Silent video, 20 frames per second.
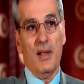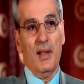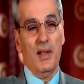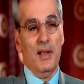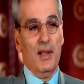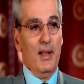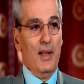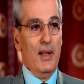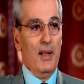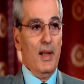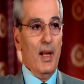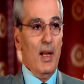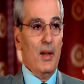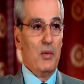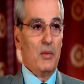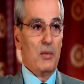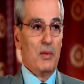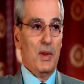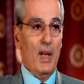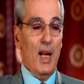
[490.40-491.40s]
Over
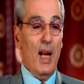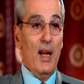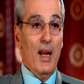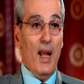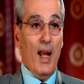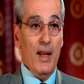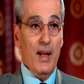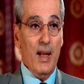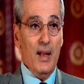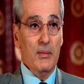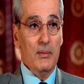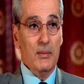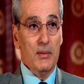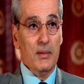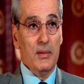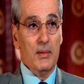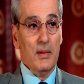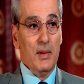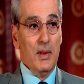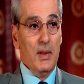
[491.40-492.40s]
time and the rise of the
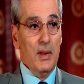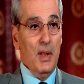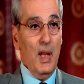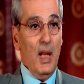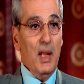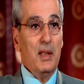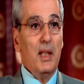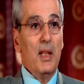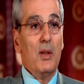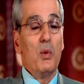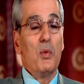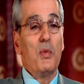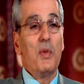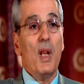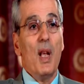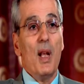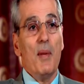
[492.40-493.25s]
Umayyad Caliphate,